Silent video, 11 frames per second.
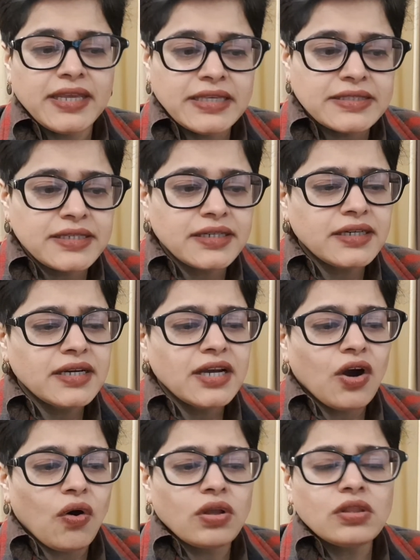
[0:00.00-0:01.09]
easier.
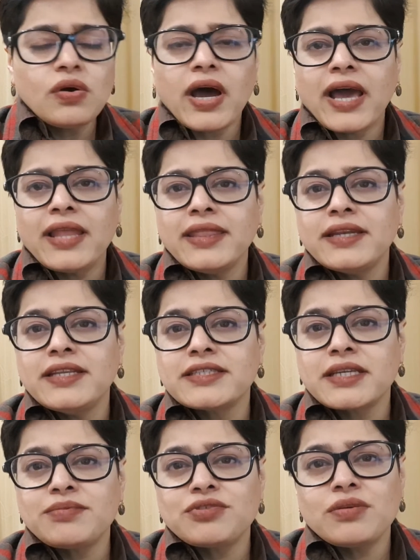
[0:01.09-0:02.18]
Although in the
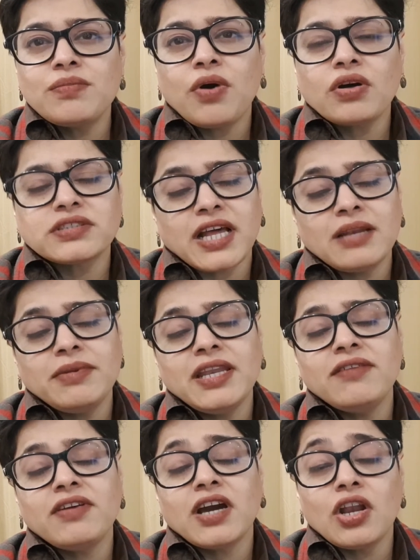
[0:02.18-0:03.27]
description box, I'll be
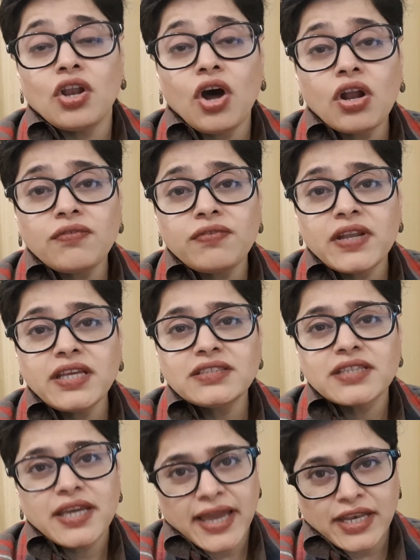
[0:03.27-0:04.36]
leaving a lot of links
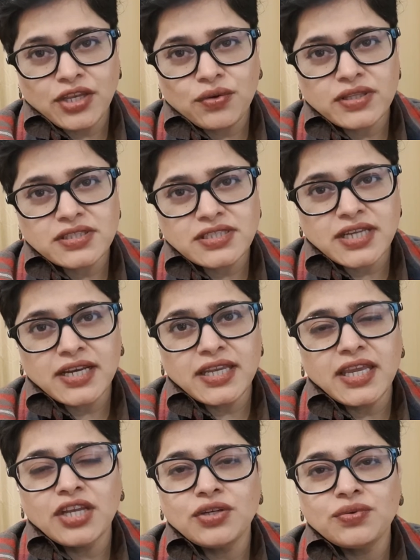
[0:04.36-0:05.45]
and you can
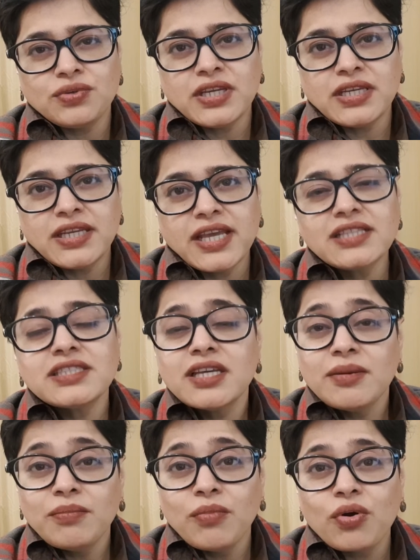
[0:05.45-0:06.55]
study into details
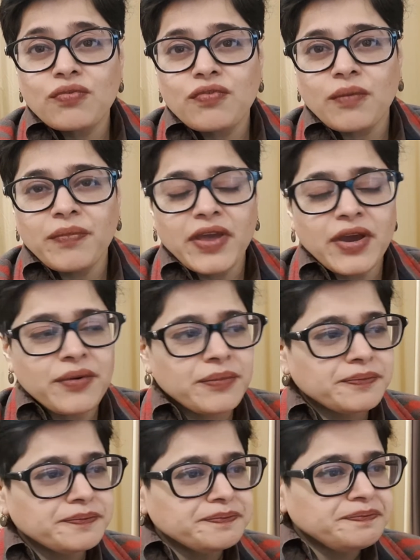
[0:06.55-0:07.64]
more from there.
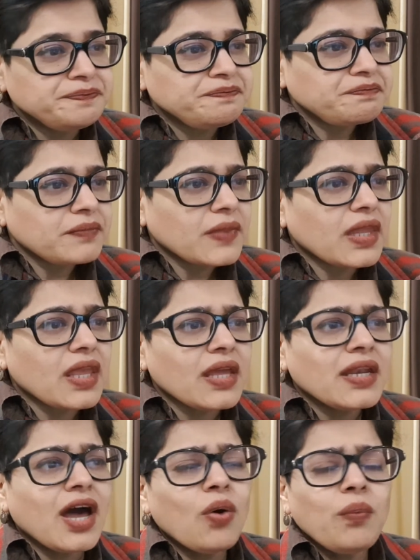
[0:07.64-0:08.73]

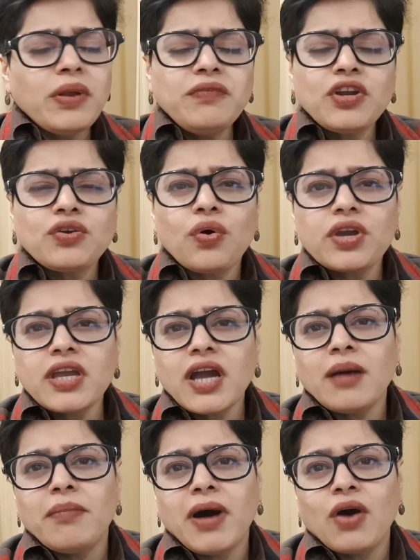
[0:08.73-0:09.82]
Now, when we are talking
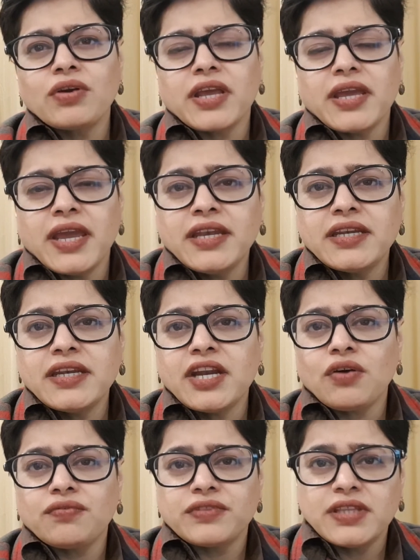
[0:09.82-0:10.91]
about Internet
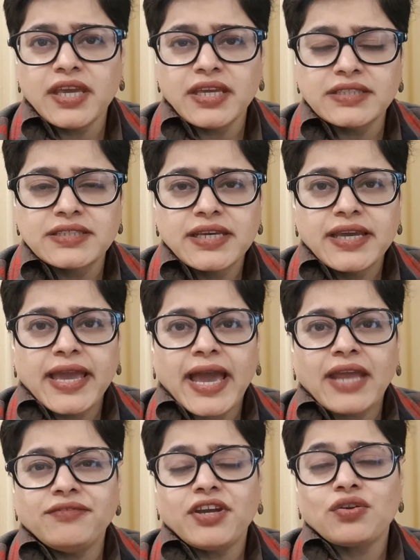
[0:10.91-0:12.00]
of Things
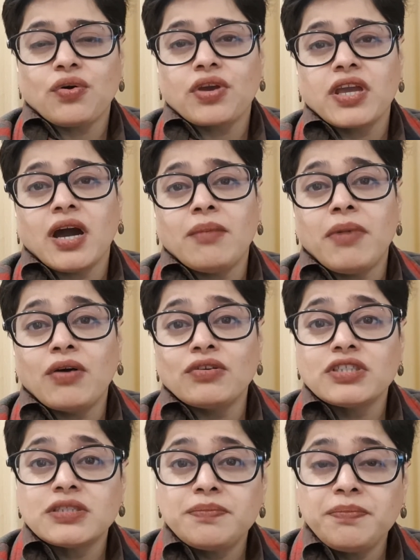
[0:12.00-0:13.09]
and we are talking about
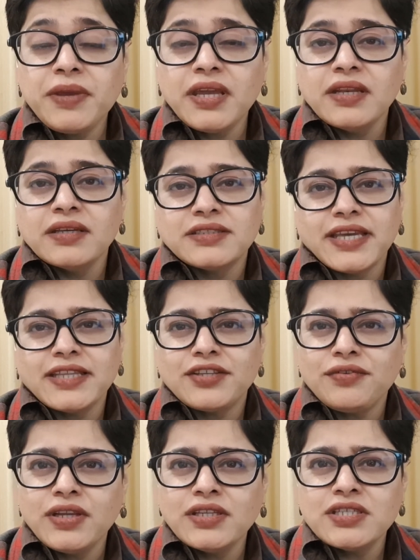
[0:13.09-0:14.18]
speed, say
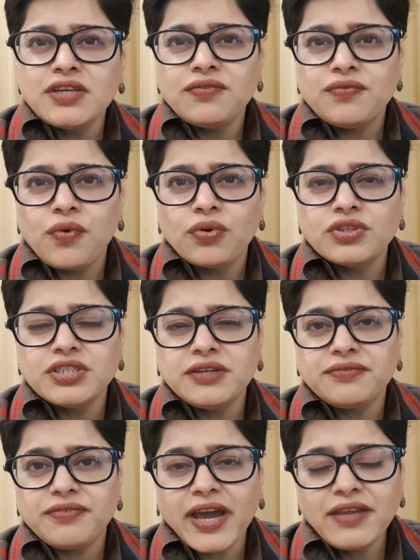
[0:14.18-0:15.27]
3G, 4G,
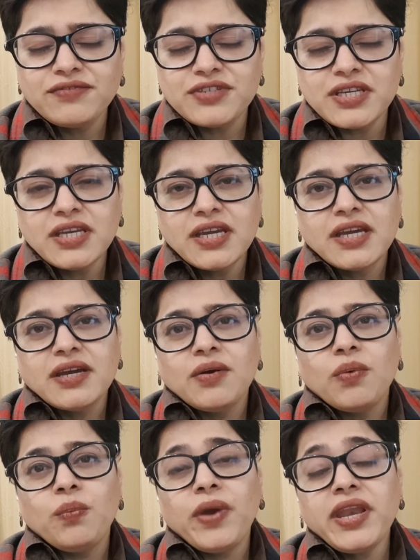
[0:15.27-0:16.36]
5G,
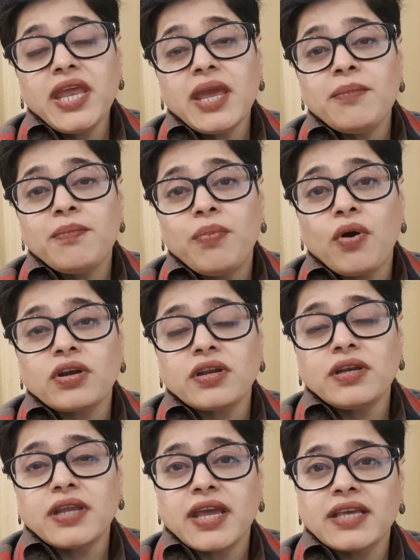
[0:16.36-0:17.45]
very
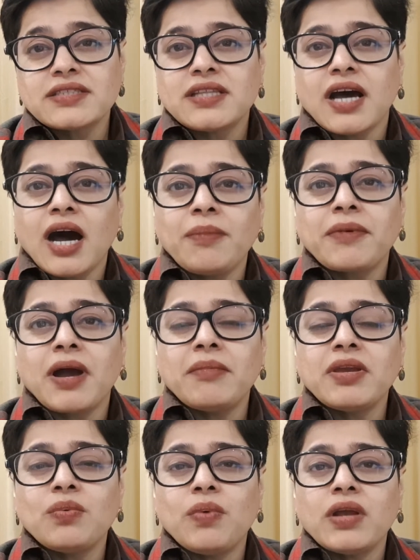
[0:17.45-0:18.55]
important is the
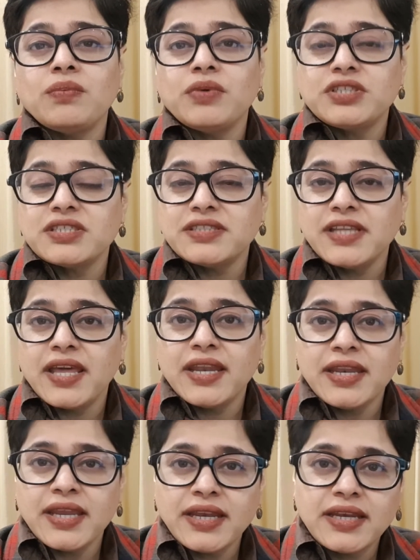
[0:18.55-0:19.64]
upcoming one which is there in
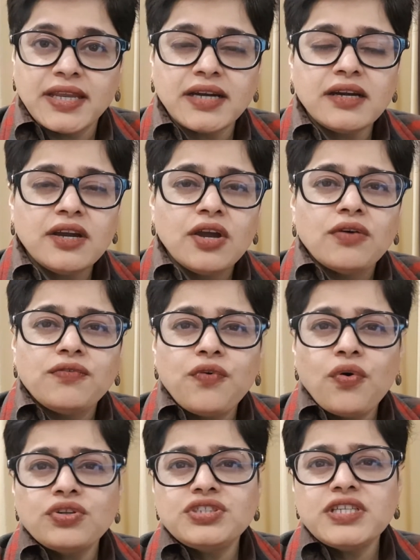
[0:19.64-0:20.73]
India.
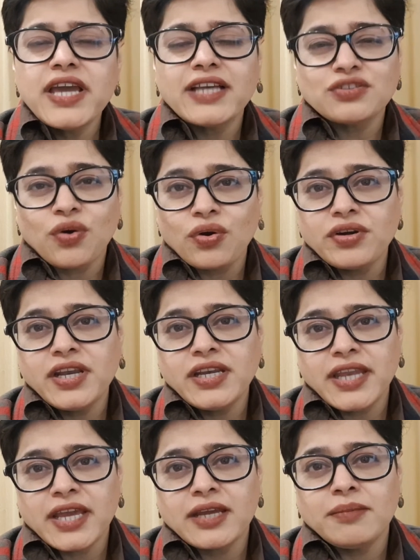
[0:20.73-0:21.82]
4G has already
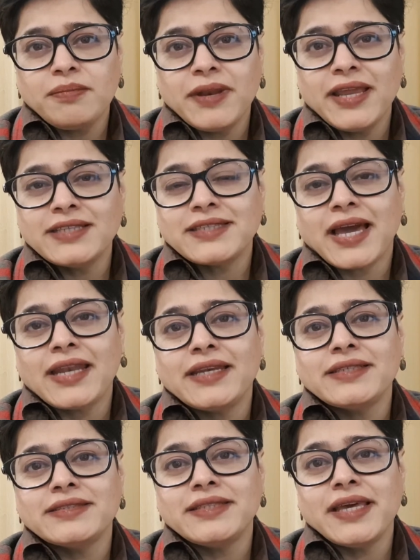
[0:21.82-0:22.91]
taken place and it
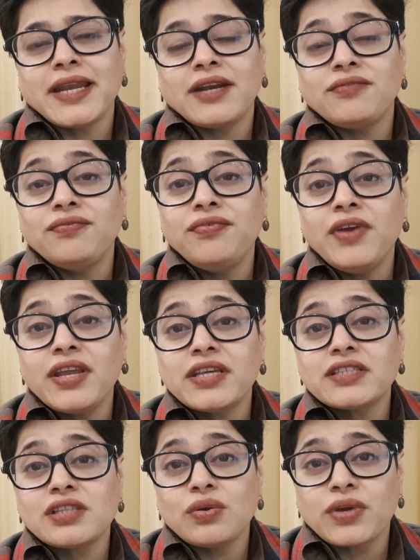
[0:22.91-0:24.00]
is there at
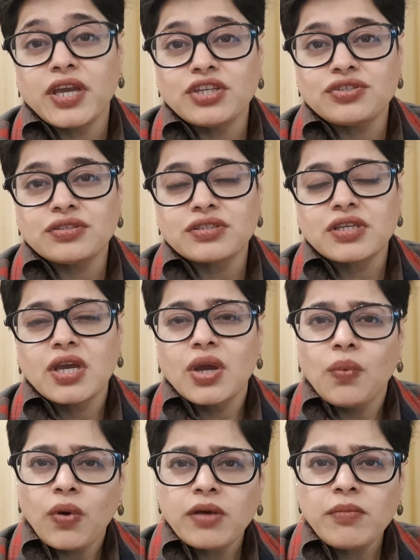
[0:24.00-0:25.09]
various locations.
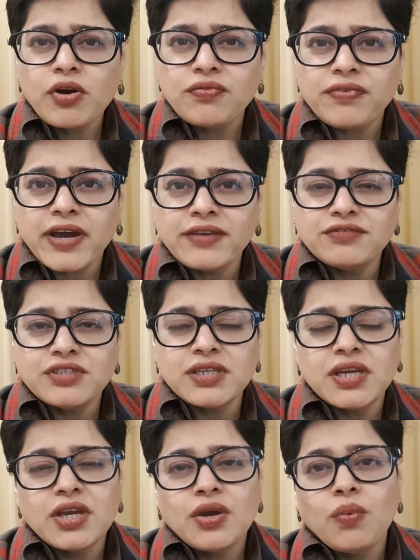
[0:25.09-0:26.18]
What about 5G?
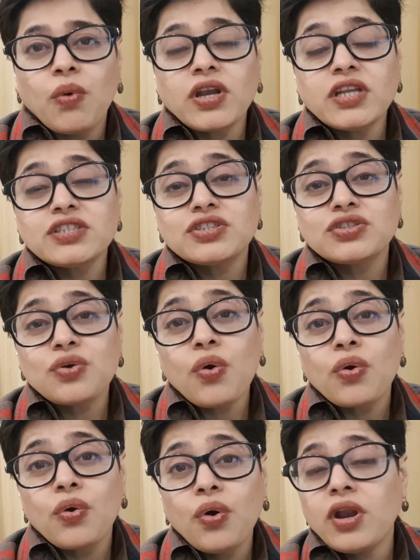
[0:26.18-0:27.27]
What is
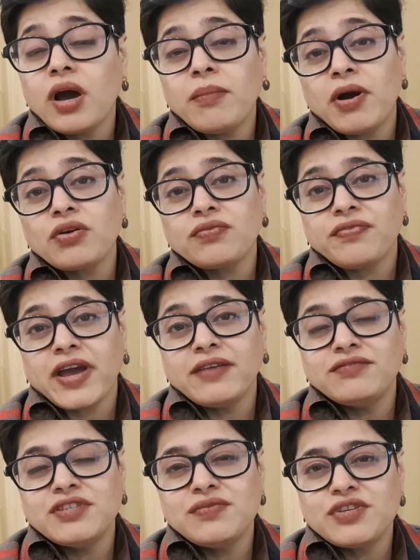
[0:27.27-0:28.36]
so good about
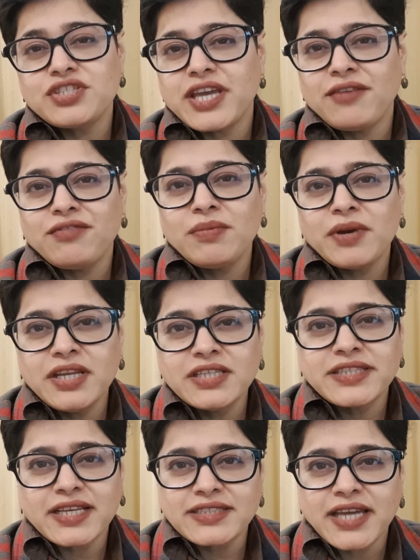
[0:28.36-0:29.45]
5G which everybody is
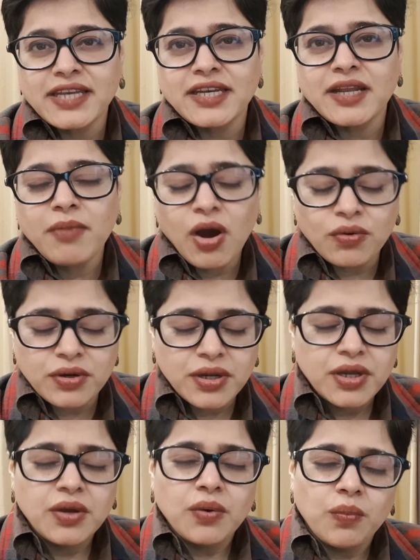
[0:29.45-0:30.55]
excited about?
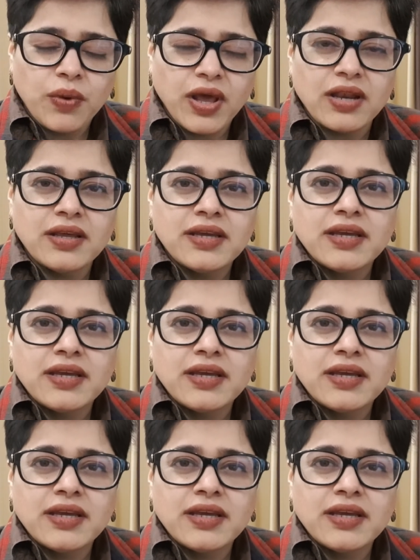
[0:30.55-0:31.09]
Well,